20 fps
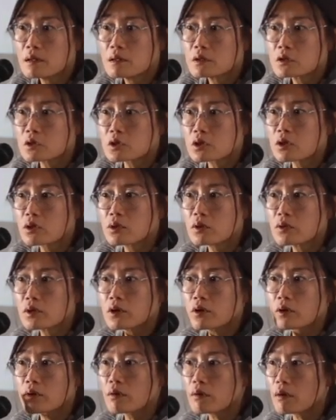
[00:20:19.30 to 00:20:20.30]
So, you
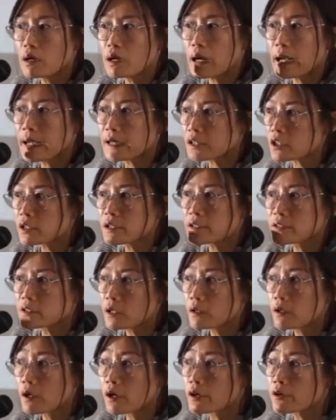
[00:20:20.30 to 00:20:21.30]
know, actually
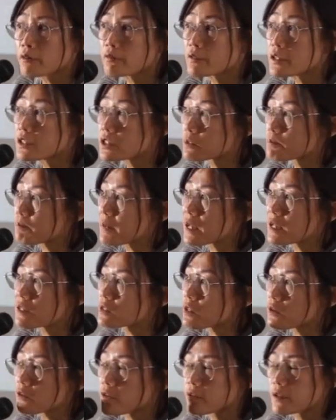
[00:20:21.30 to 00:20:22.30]
a lot of these
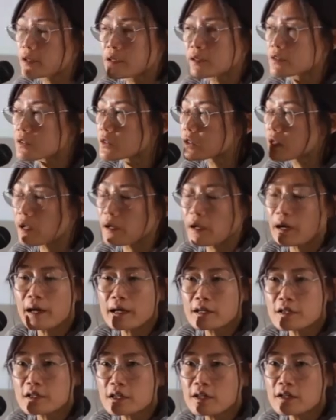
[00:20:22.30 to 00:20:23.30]
basic things that I
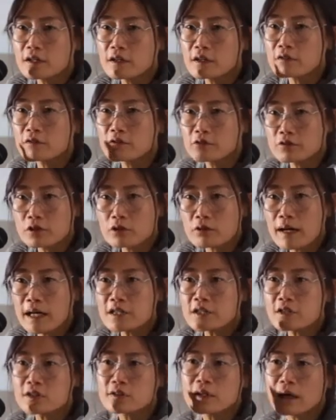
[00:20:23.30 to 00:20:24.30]
had taken for
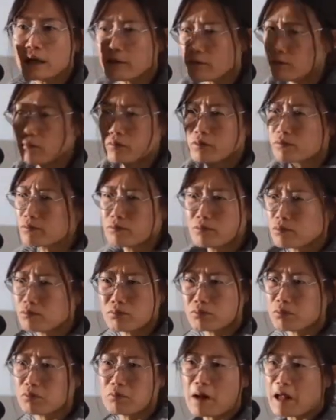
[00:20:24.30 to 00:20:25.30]
granted that
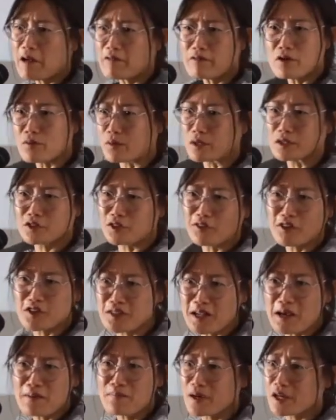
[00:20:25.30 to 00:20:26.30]
everyone's on the
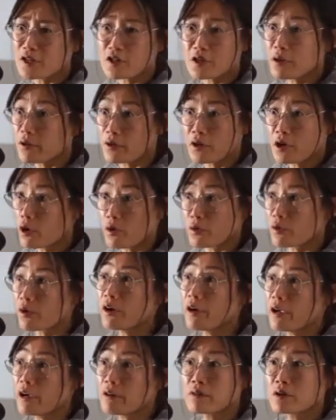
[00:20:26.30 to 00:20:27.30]
same page. No,
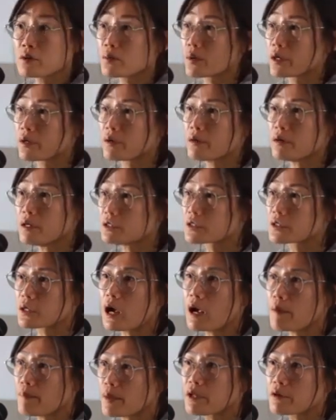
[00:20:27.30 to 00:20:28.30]
not everyone is.
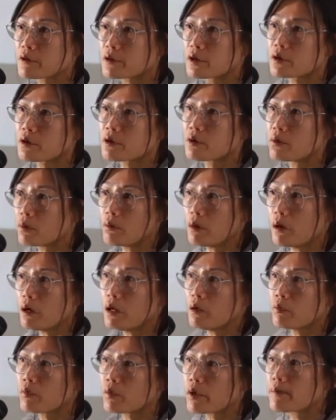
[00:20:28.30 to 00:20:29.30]
I mean, you know,
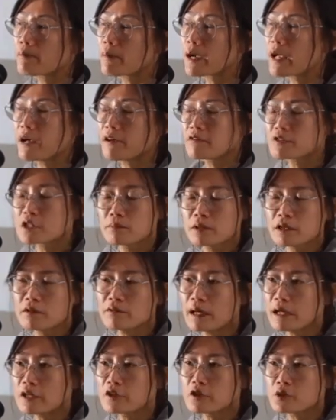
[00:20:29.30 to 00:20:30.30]
we might have similar
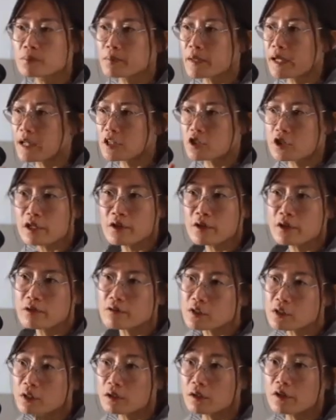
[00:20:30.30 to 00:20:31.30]
values, but actually there
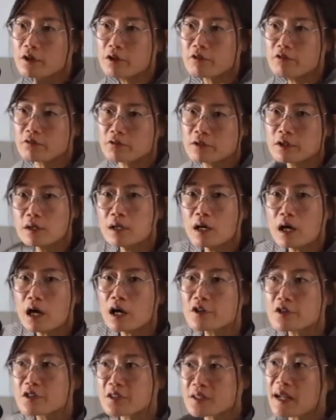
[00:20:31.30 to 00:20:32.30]
is a lot of
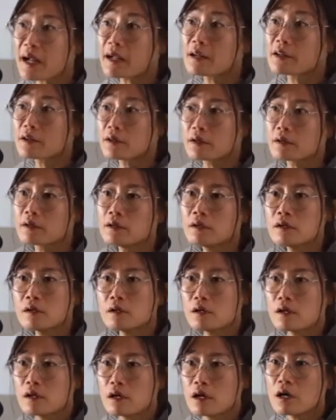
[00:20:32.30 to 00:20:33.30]
understanding
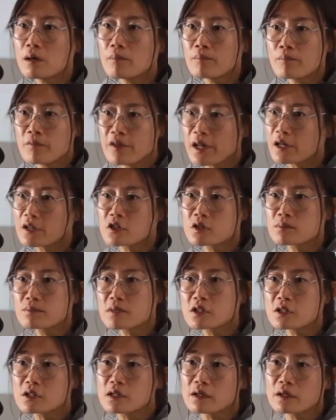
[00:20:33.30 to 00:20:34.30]
that is
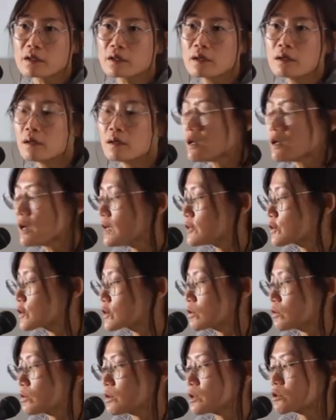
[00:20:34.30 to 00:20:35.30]
missing. And
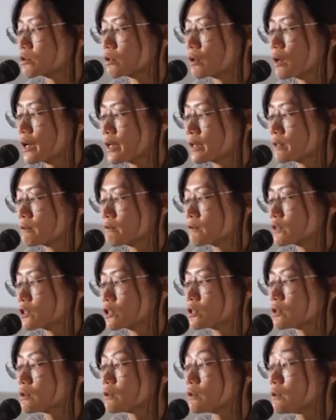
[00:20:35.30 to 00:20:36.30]
so we're trying
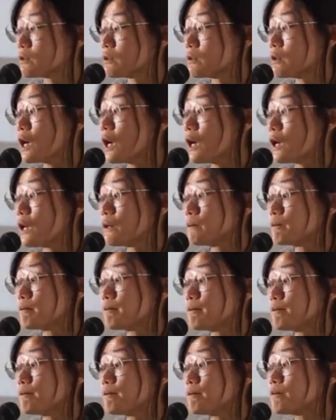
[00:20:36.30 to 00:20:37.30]
to
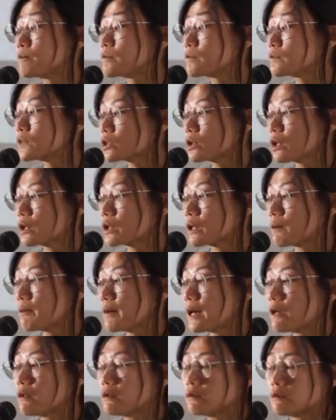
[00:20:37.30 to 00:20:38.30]
talk
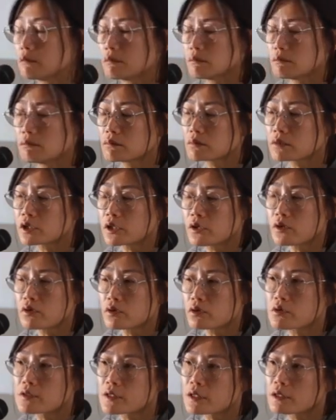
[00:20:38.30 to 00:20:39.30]
about, you know,
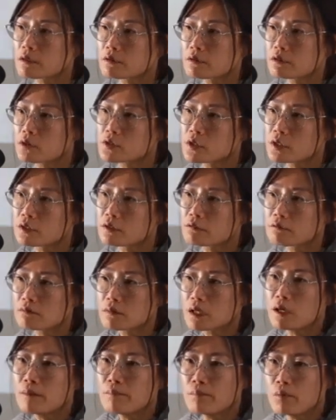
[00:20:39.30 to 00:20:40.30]
using
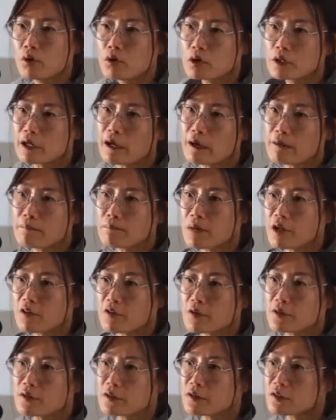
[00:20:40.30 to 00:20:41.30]
a board game
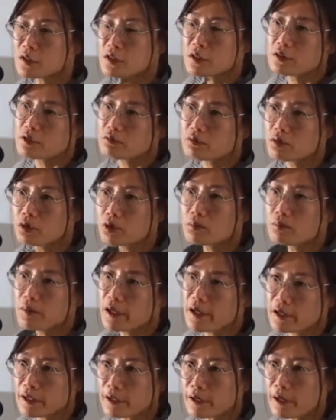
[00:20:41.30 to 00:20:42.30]
method instead of
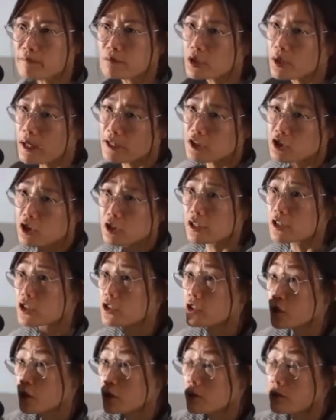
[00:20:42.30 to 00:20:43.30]
role-playing game to actually
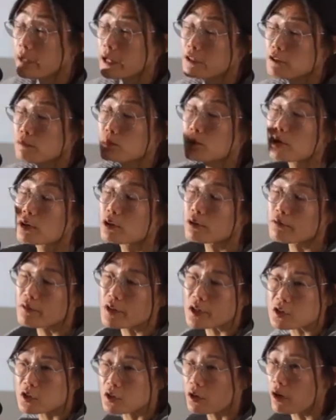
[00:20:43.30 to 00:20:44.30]
just create more of
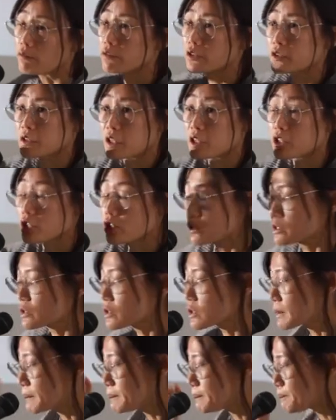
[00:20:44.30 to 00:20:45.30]
these
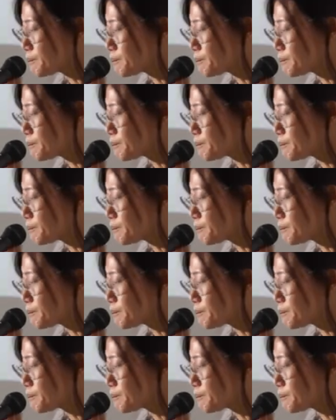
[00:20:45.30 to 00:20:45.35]
conversations.